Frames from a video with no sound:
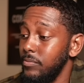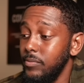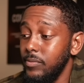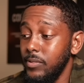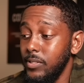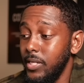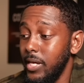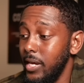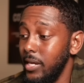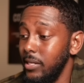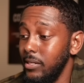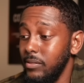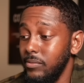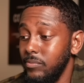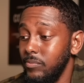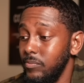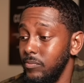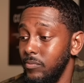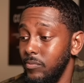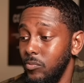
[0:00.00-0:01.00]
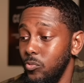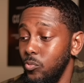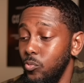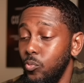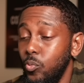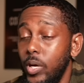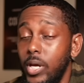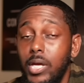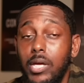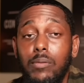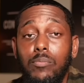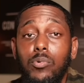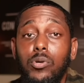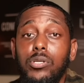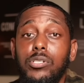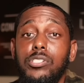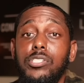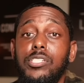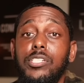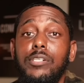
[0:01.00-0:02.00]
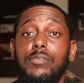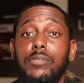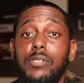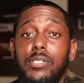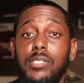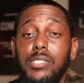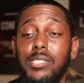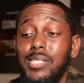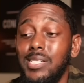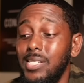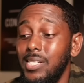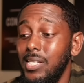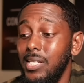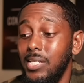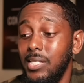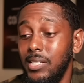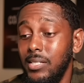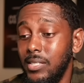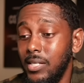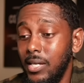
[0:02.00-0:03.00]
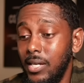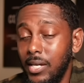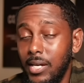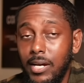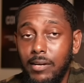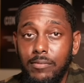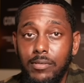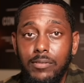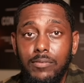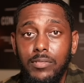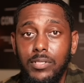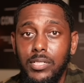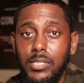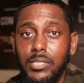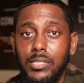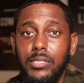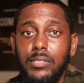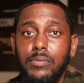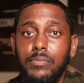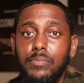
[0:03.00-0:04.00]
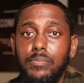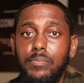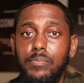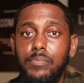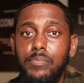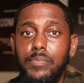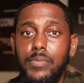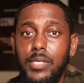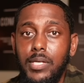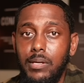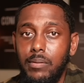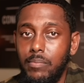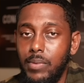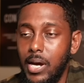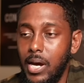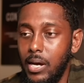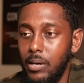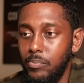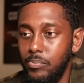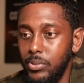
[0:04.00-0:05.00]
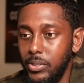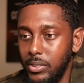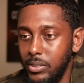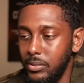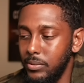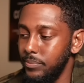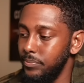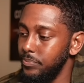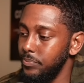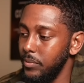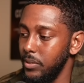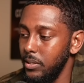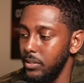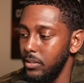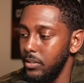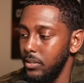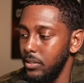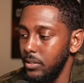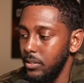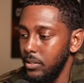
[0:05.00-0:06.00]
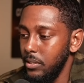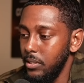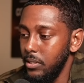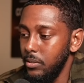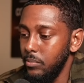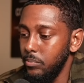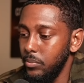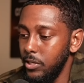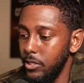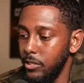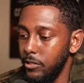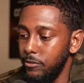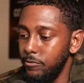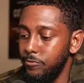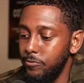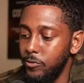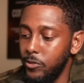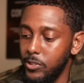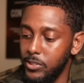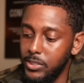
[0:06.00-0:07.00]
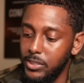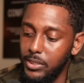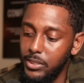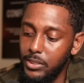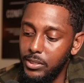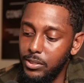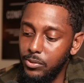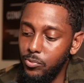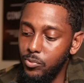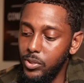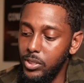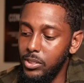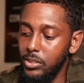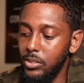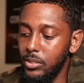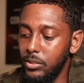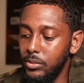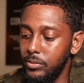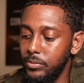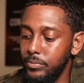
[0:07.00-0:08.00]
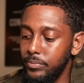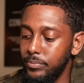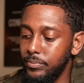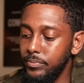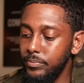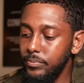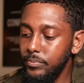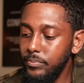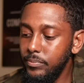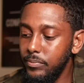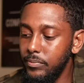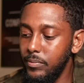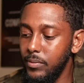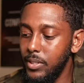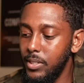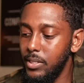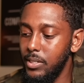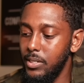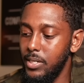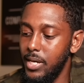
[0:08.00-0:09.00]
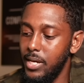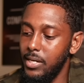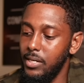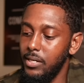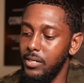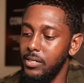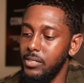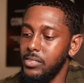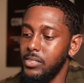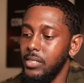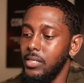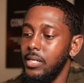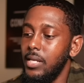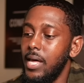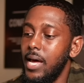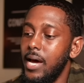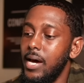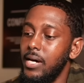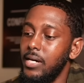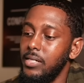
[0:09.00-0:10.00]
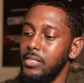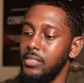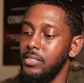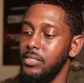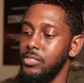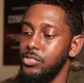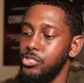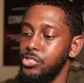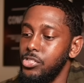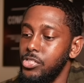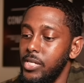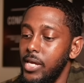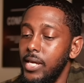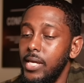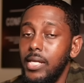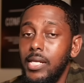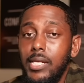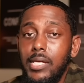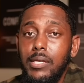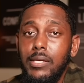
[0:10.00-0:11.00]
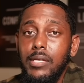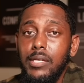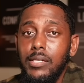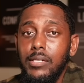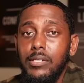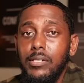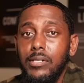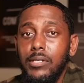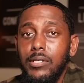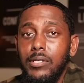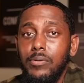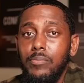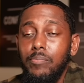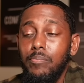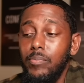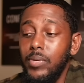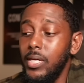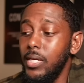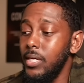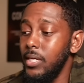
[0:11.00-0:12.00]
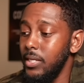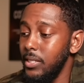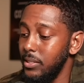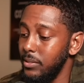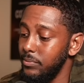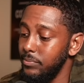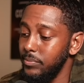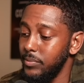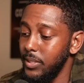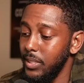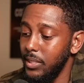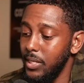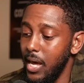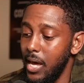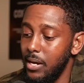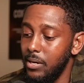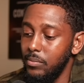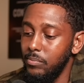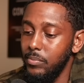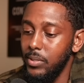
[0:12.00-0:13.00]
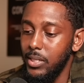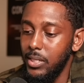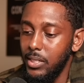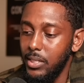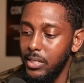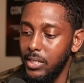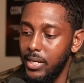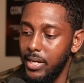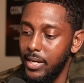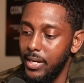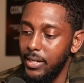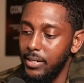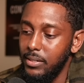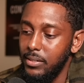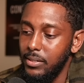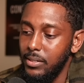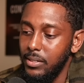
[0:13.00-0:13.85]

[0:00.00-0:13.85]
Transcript: like way more serious than anything I've ever done, in my opinion. But unfortunately, we know that there's a lot of shady men, a lot of men that